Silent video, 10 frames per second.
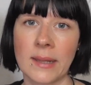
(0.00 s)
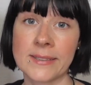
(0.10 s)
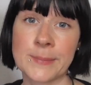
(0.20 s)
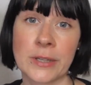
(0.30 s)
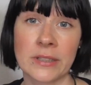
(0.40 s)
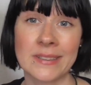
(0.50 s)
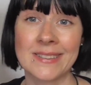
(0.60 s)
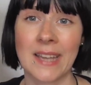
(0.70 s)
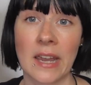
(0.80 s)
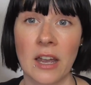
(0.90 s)
Last but not
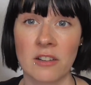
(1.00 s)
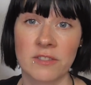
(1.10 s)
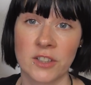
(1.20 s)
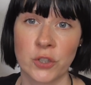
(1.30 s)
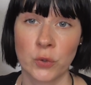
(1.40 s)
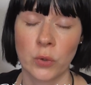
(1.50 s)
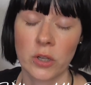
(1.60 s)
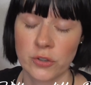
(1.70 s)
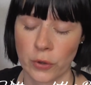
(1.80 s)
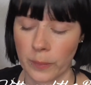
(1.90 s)
least, I have
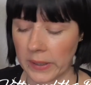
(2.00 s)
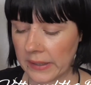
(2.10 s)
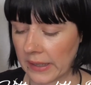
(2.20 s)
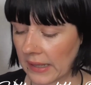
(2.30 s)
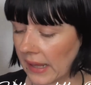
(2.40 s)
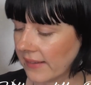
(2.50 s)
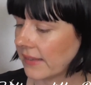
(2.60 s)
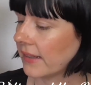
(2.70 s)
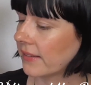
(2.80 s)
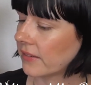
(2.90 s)
two German
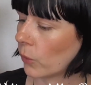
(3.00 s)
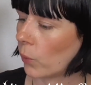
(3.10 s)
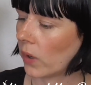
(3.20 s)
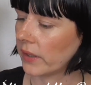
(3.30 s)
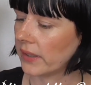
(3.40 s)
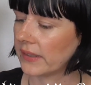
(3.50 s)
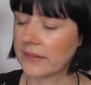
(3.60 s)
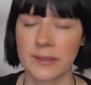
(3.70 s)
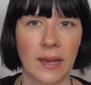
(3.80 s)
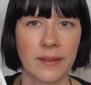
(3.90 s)
classics. One
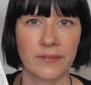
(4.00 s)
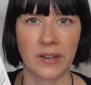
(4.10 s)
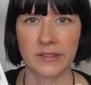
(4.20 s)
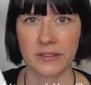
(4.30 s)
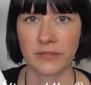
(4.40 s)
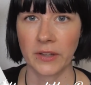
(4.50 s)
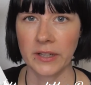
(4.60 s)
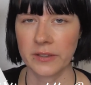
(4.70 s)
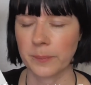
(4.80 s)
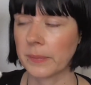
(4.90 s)
is Ein weites
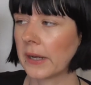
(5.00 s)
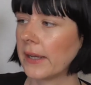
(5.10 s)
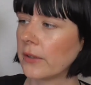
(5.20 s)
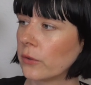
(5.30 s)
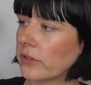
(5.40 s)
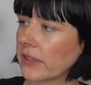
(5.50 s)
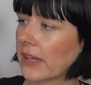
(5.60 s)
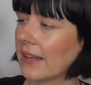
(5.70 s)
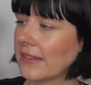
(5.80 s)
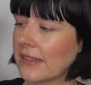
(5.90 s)
Feld by Günter
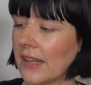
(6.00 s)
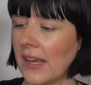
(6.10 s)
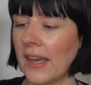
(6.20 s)
Grass.